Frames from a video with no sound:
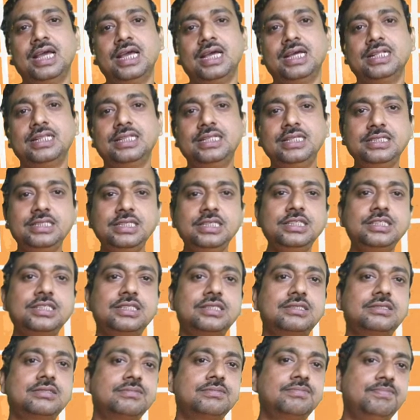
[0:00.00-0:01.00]
This
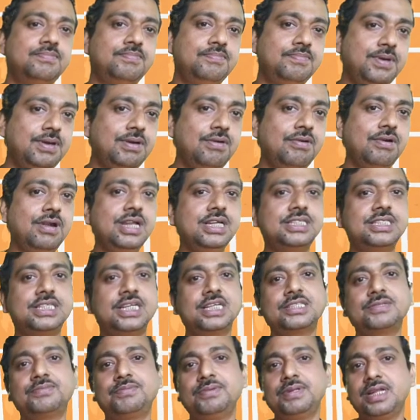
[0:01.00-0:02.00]
is purely
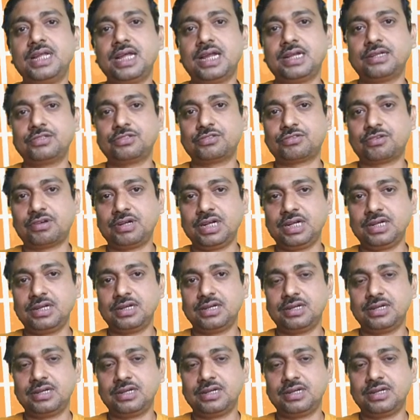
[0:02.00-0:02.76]
Shakespearean sonnet,